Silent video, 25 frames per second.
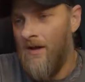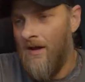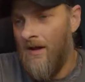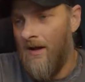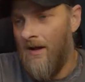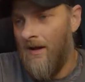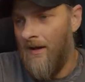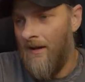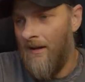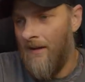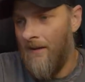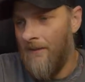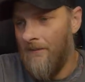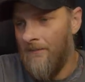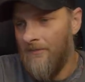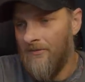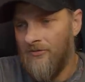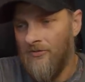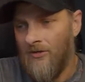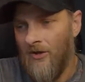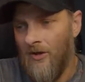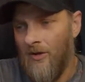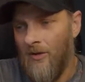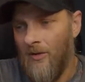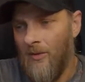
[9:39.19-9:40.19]
Um,
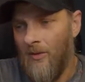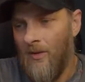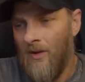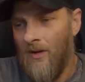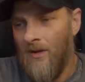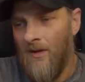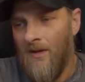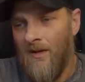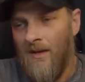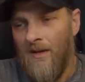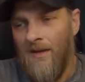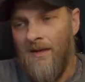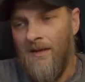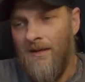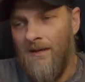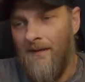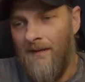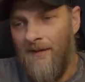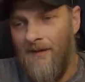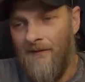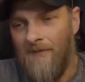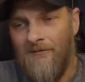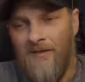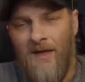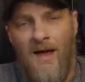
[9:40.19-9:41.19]
so,
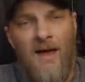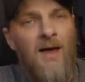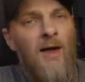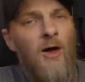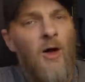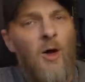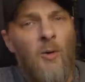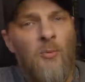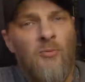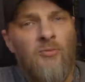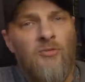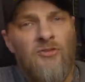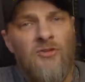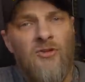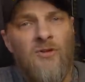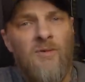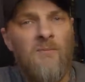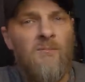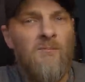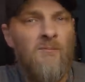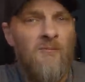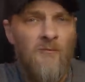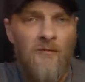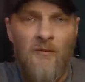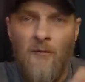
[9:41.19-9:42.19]
if that helps
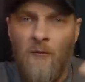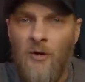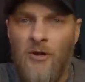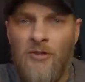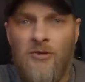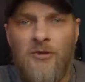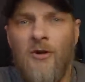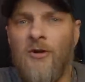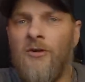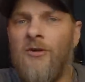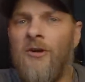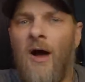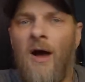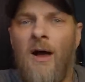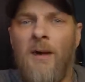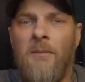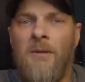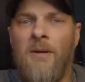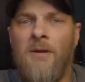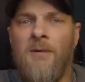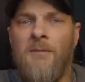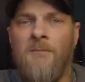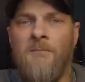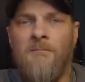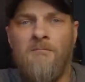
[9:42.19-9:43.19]
with your
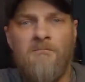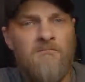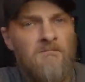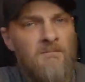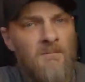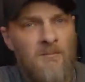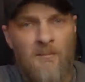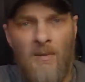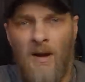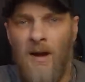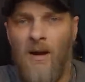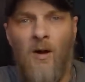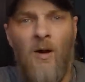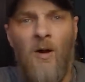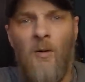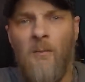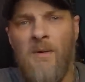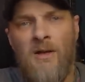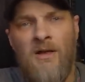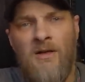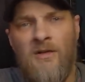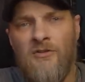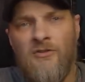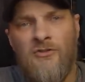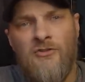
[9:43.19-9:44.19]
timing, by all
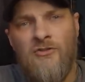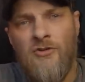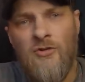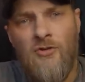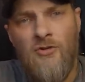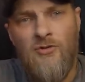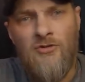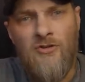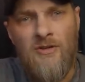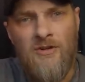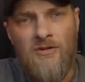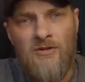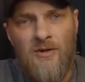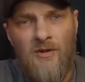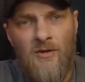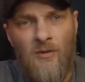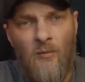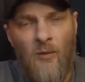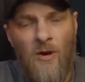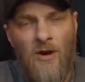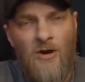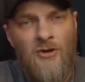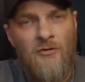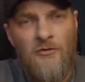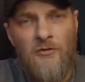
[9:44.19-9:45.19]
means, use it.
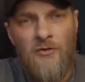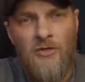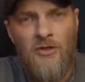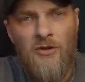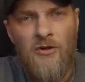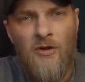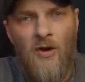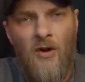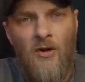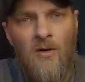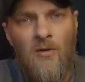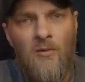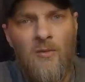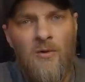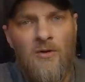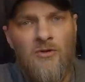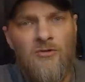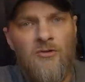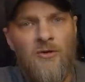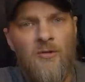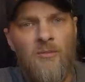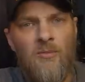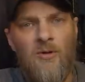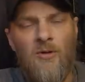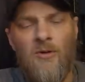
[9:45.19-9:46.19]
Watch for the dogwoods
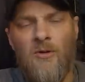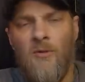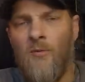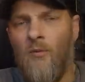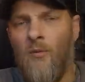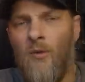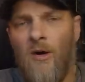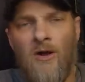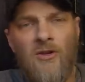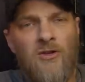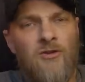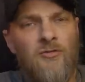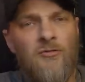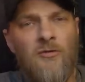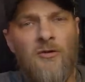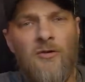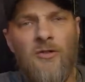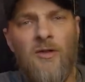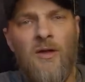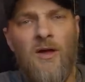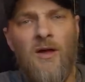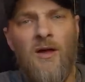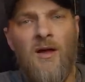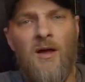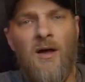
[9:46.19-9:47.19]
to bloom. Watch for
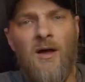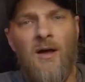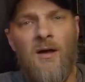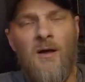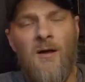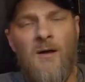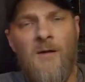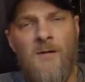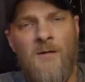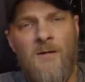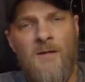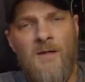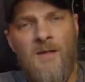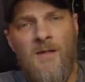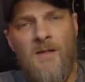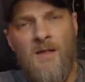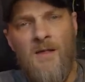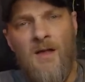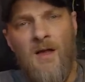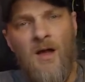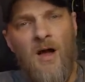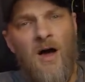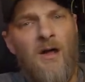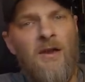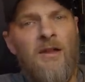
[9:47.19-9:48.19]
the uh,
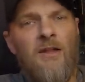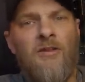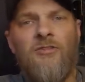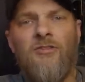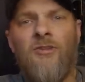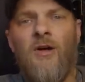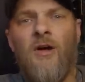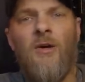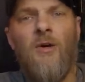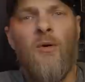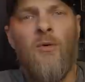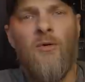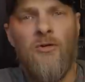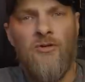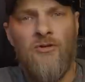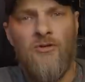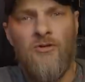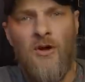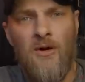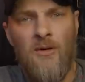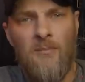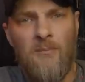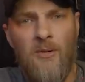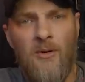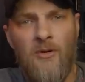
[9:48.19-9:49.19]
honeysuckle to
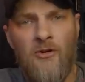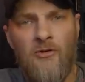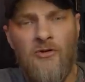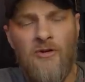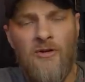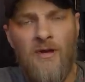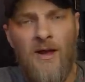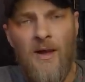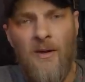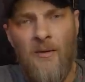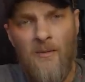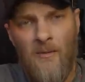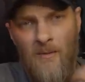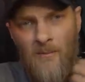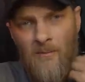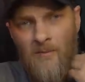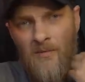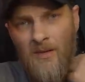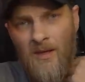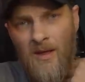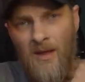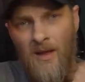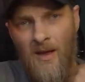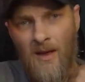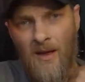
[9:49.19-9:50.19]
start pushing out
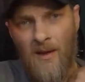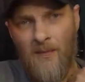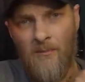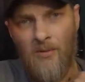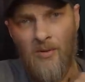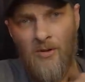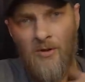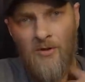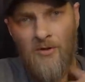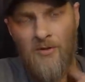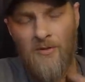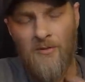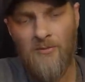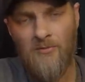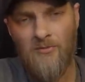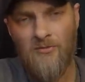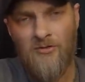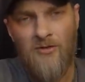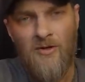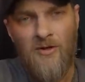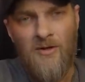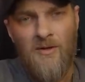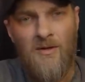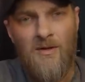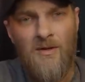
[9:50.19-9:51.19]
uh, blooms.